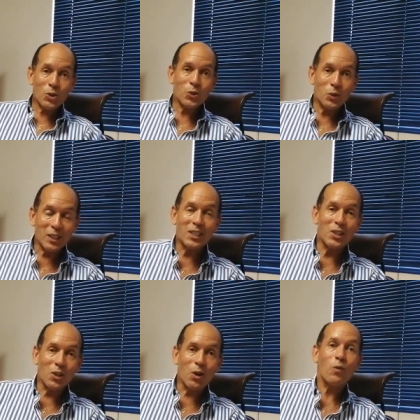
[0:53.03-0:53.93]
Those who
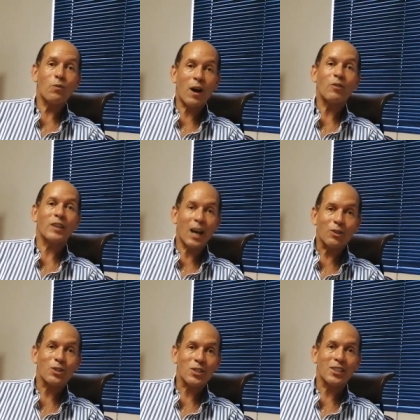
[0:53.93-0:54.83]
didn't know found
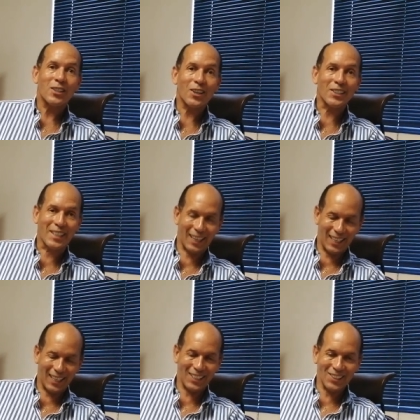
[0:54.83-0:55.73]
out.
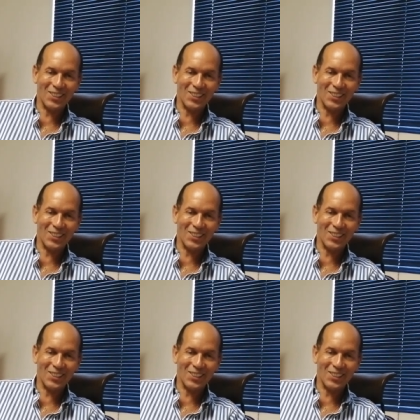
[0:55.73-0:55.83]
Okay,